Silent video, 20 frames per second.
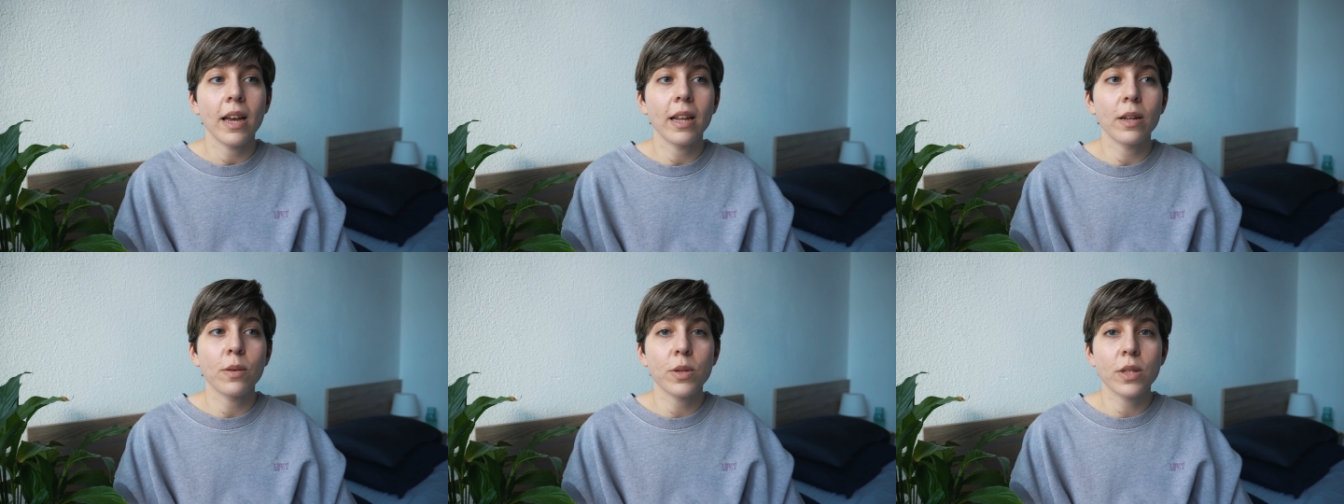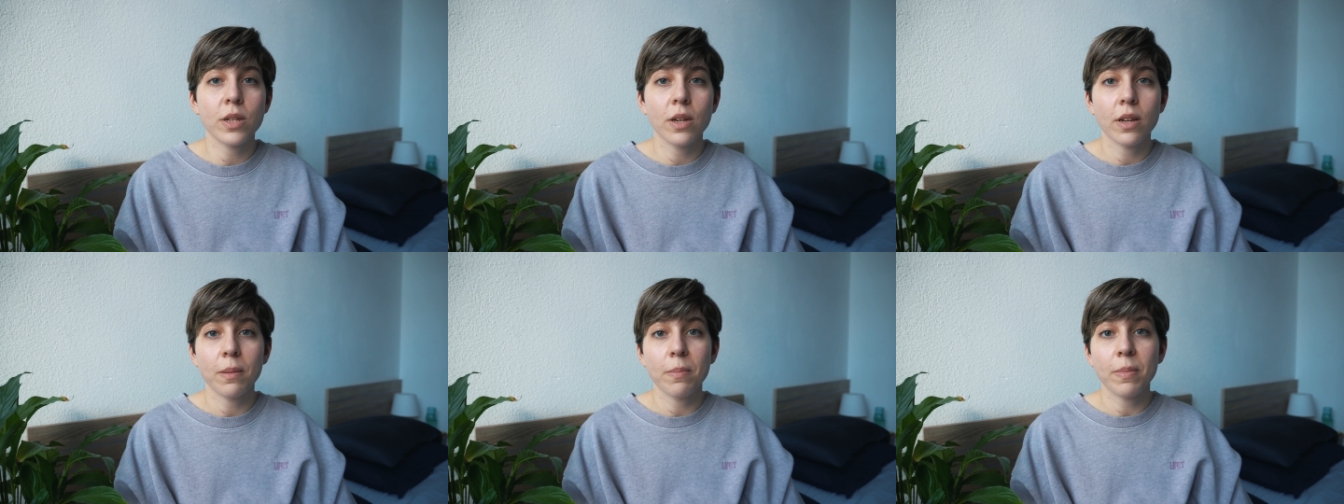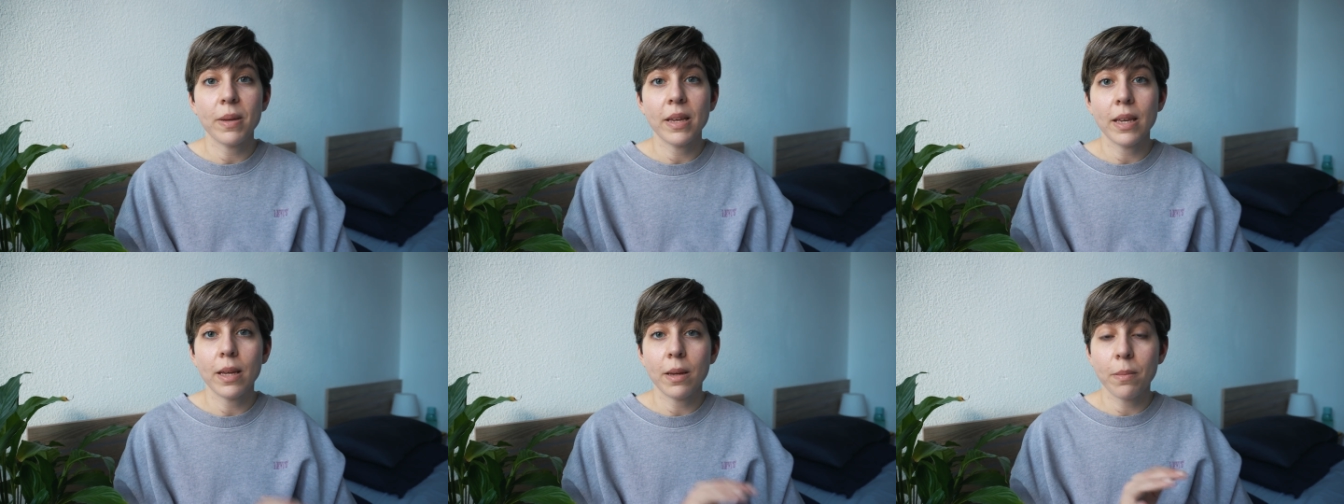And it was gonna
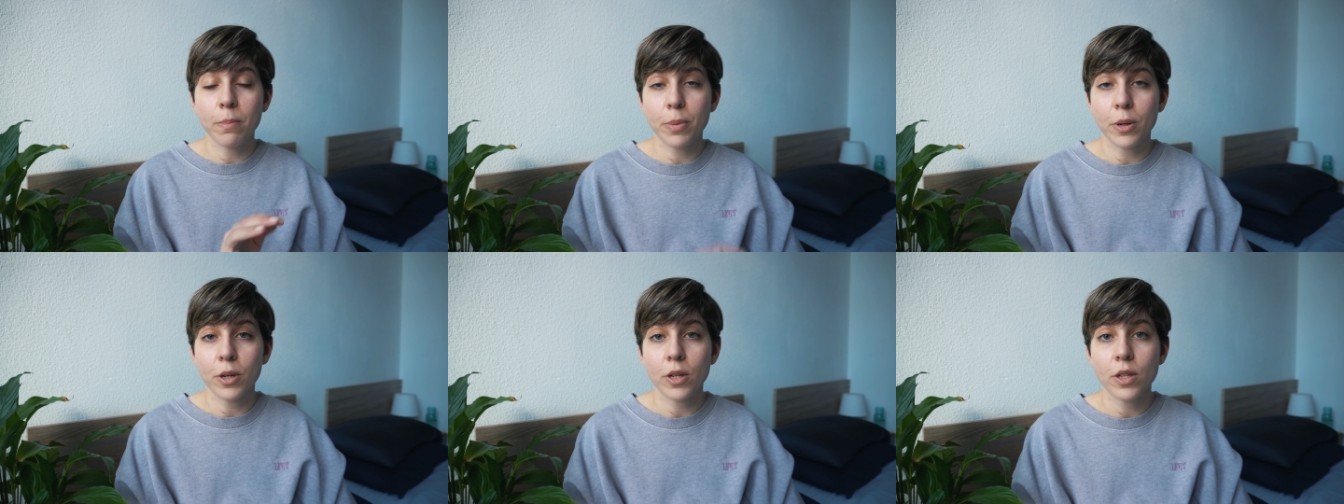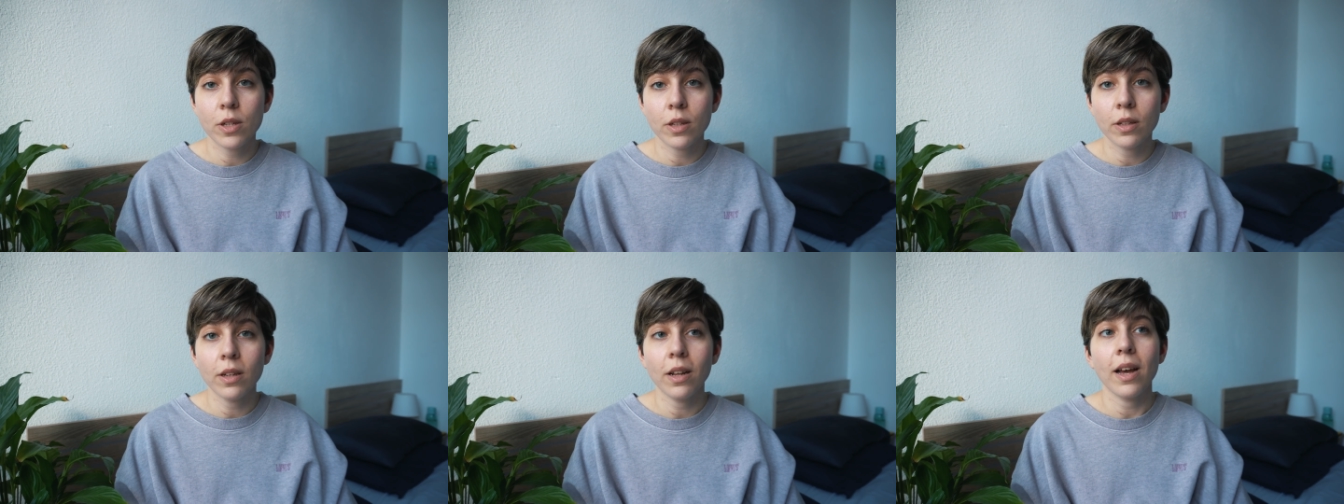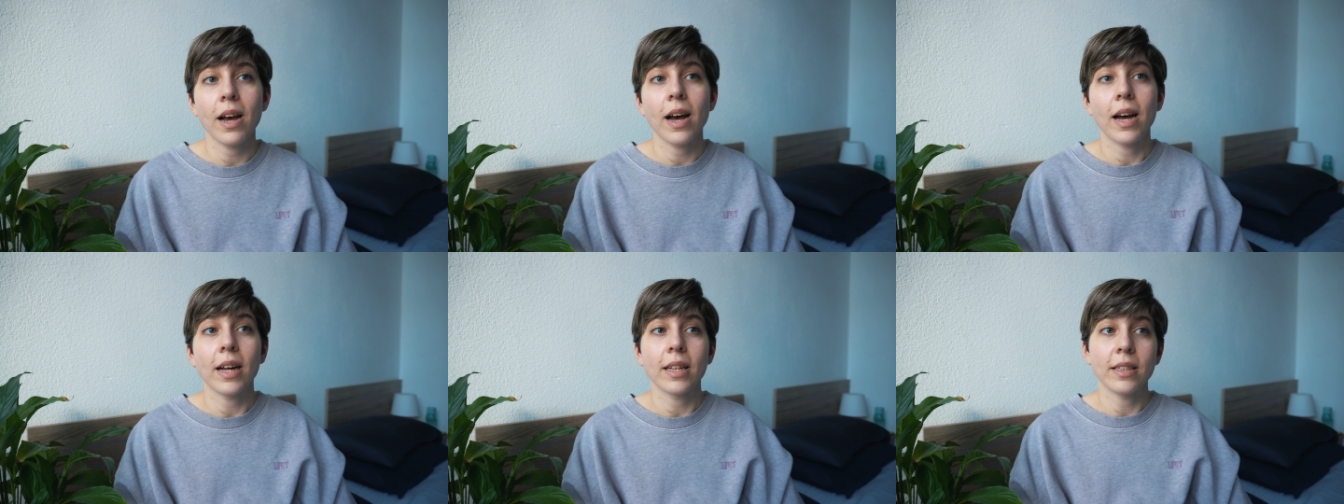be in person
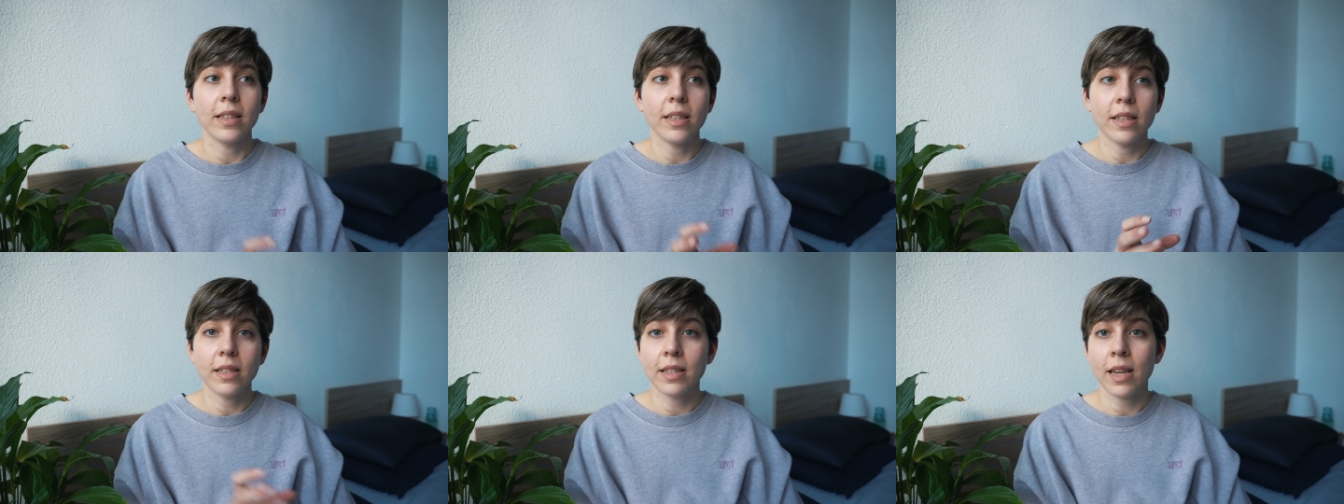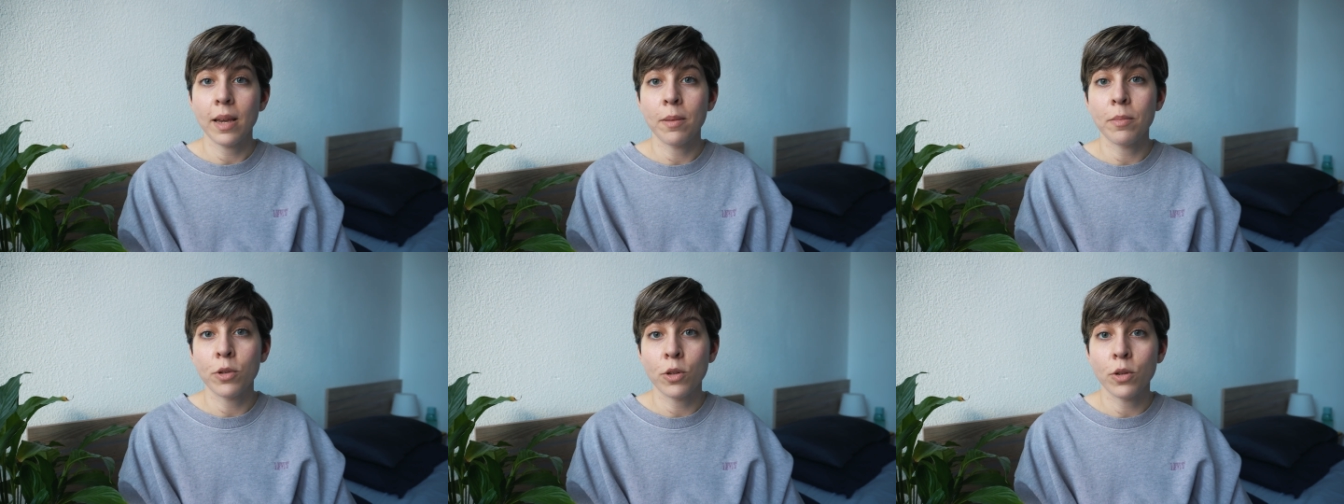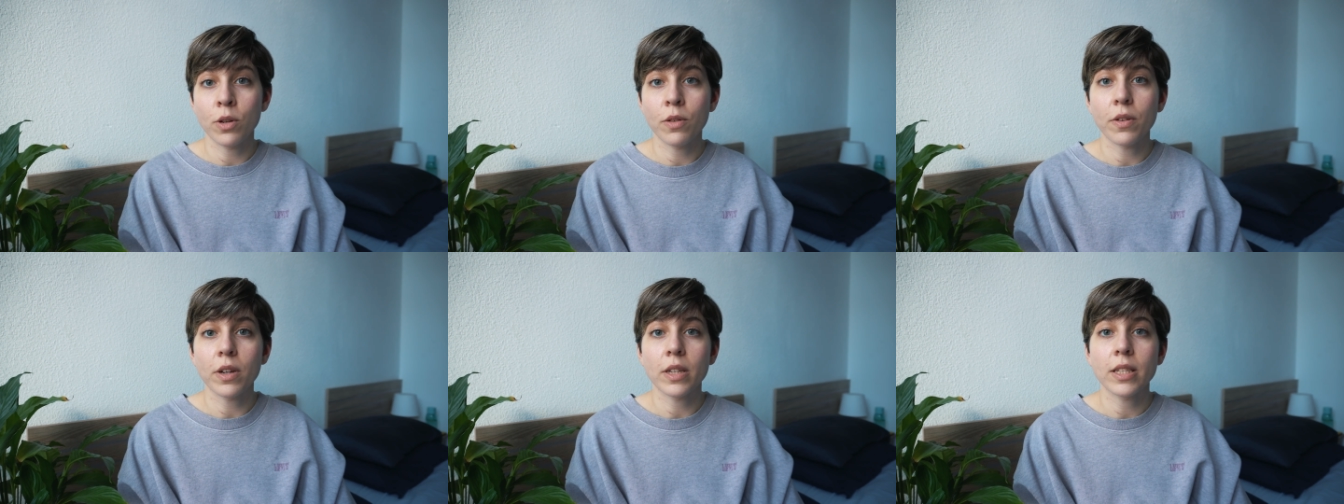at the same
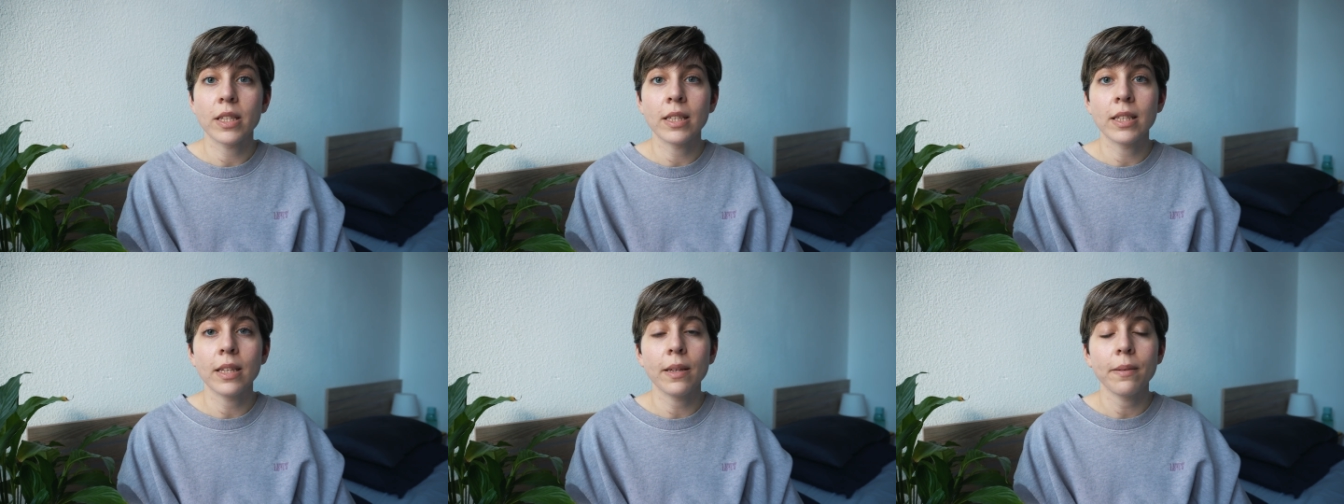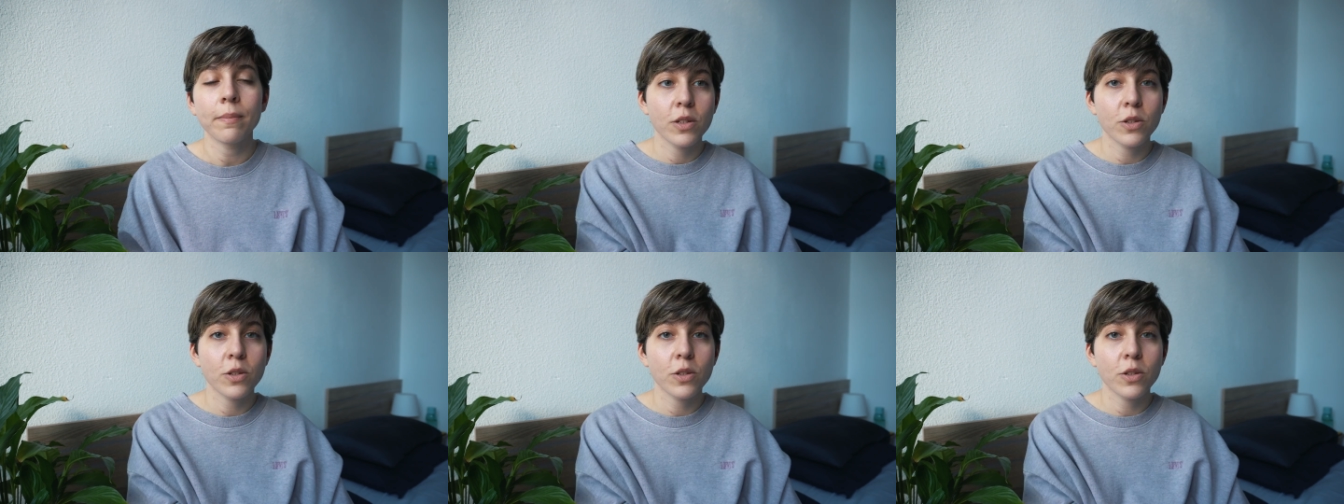university.